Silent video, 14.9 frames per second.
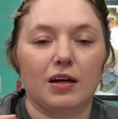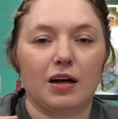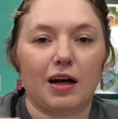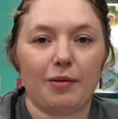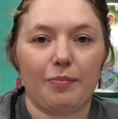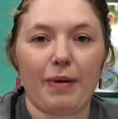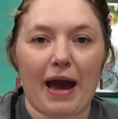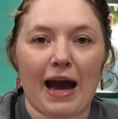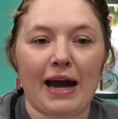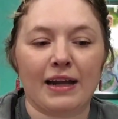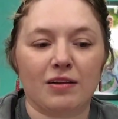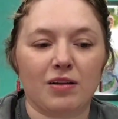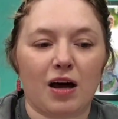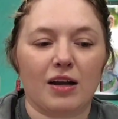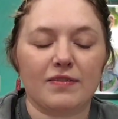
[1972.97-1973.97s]
I'm bad.
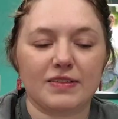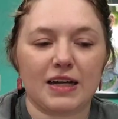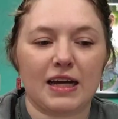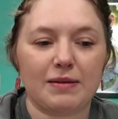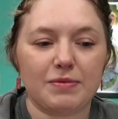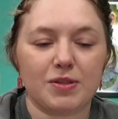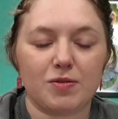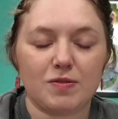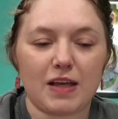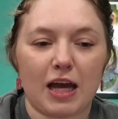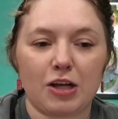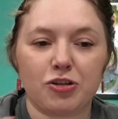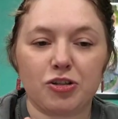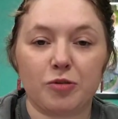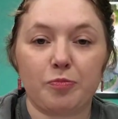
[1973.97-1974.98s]
A lot of times those
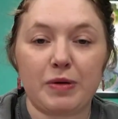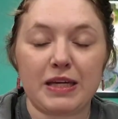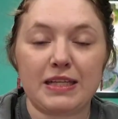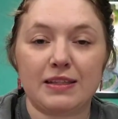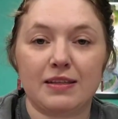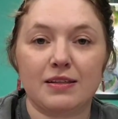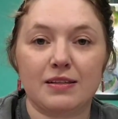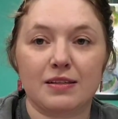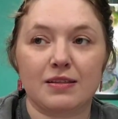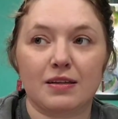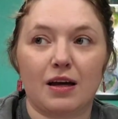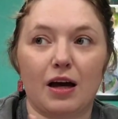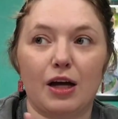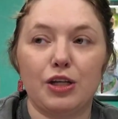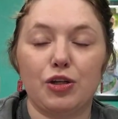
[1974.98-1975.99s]
extra pieces
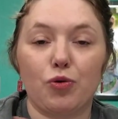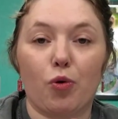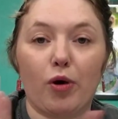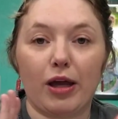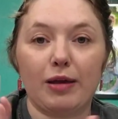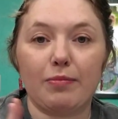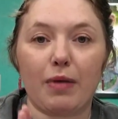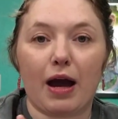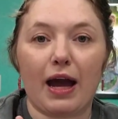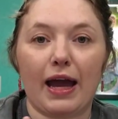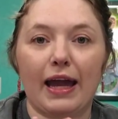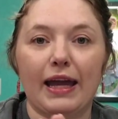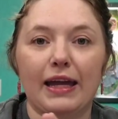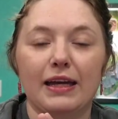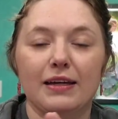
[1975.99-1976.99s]
annoy
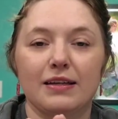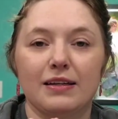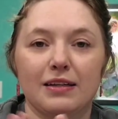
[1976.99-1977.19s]
my